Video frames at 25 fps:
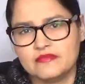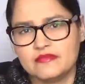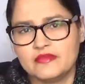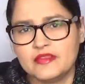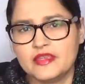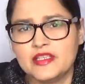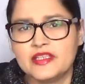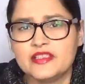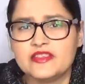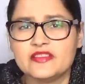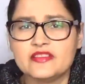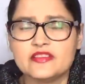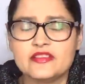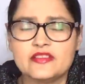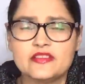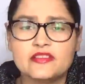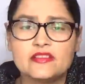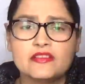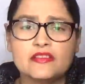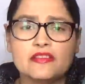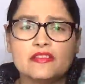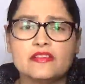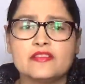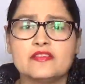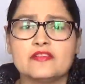it's
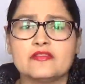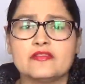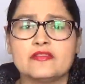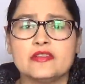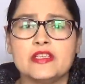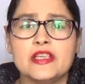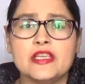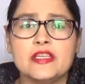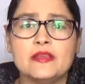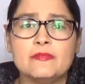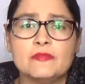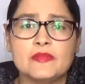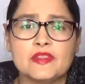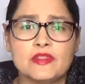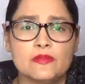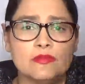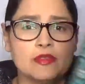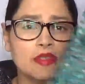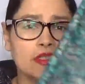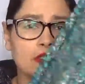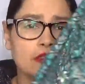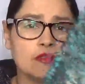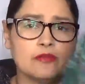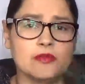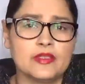just a dream to
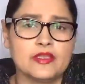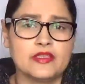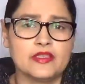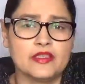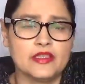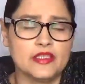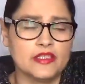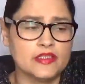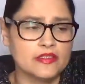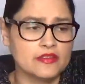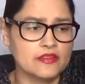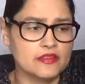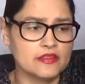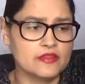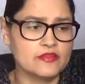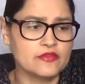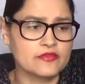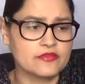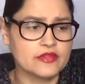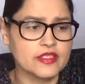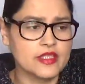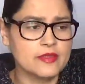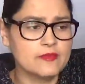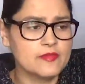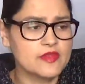work with. It's a
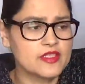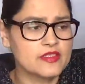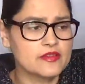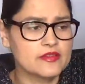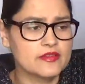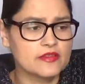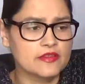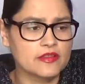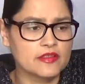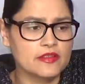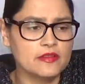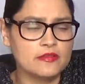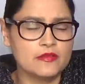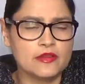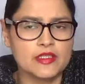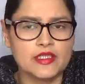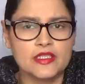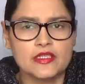dream to sew.